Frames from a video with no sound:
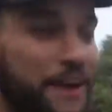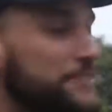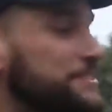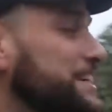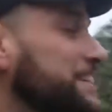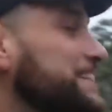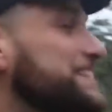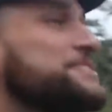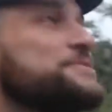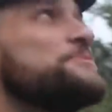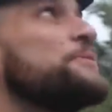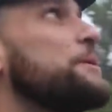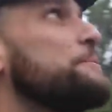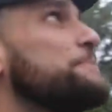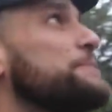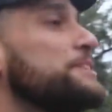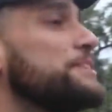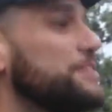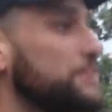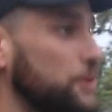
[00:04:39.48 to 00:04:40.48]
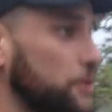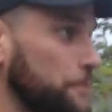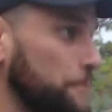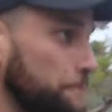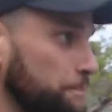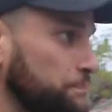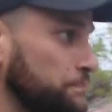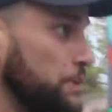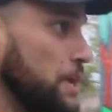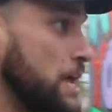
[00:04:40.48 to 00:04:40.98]
I was like, this is what I'm gonna do.
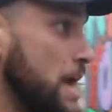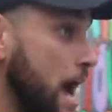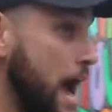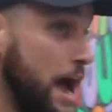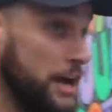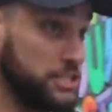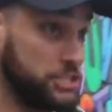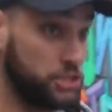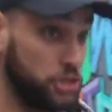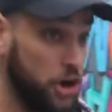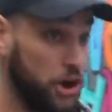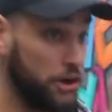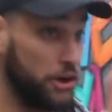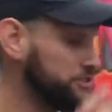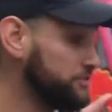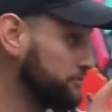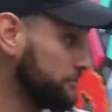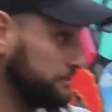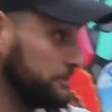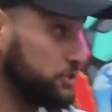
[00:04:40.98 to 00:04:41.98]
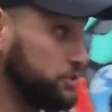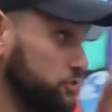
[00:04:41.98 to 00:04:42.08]
I saw this from the